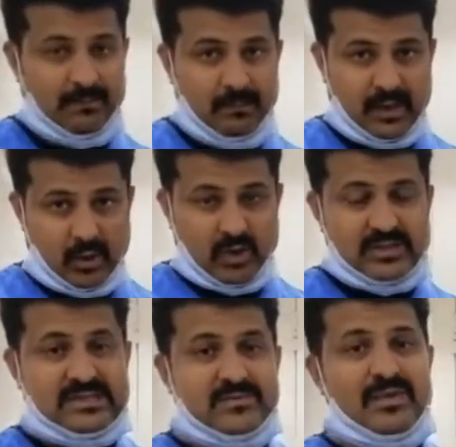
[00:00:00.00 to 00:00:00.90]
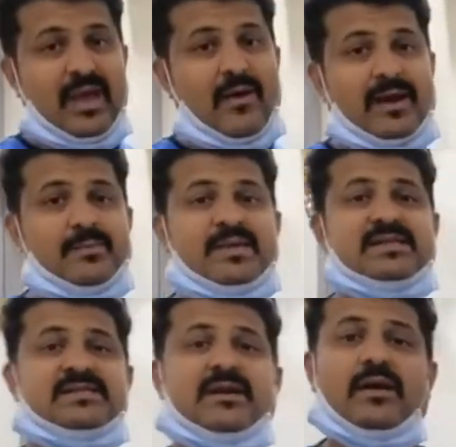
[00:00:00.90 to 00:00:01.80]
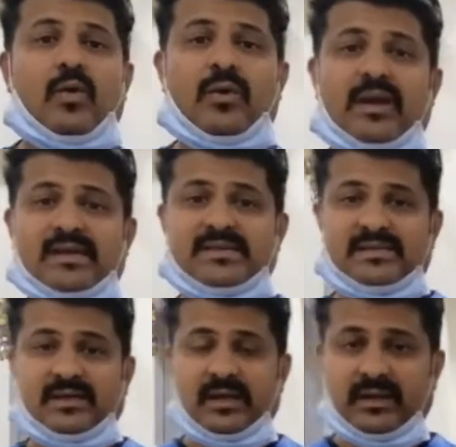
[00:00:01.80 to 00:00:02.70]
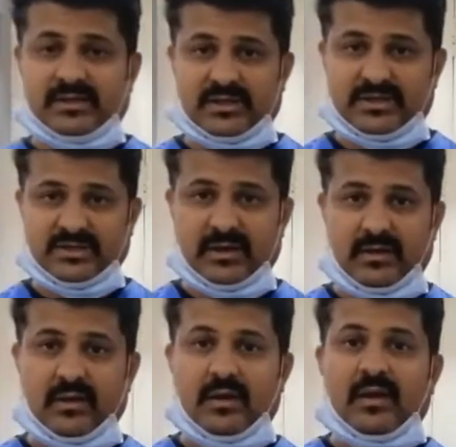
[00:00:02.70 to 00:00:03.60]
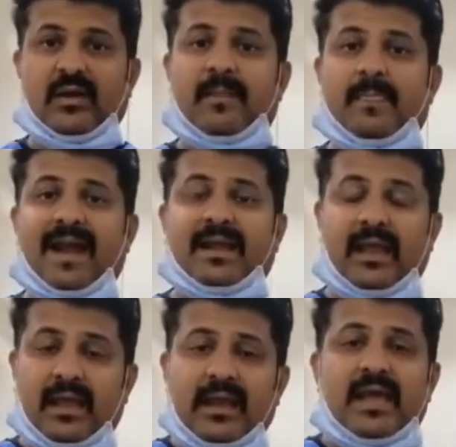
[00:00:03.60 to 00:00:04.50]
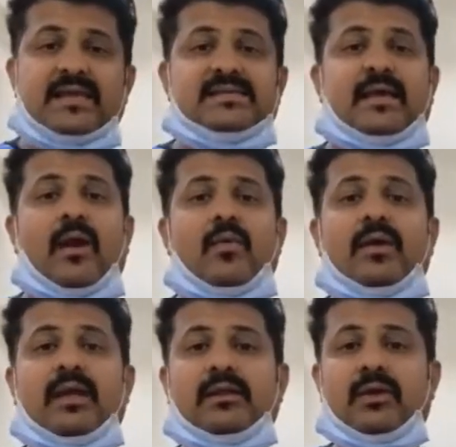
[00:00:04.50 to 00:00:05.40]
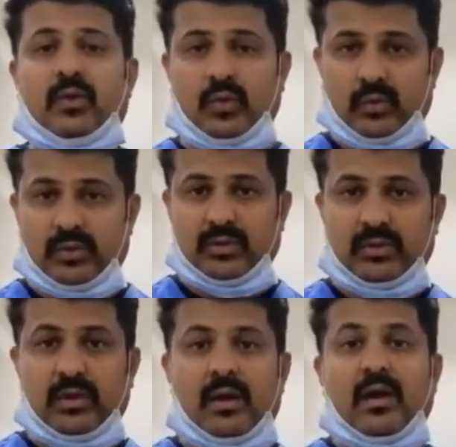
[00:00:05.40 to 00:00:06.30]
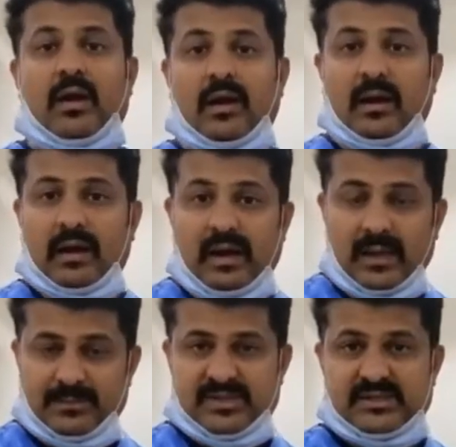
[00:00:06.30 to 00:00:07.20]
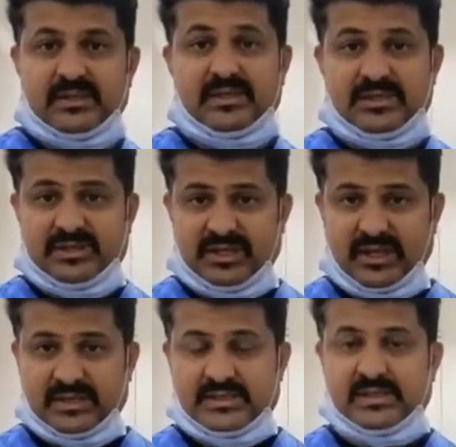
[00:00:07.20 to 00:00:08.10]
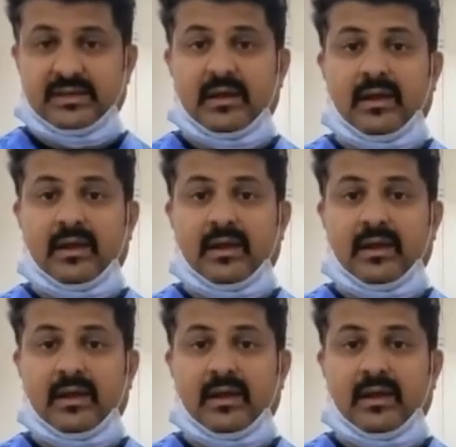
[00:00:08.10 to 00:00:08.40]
Because we have administered local anesthetic injection, that area surrounding the tooth, lips, cheeks,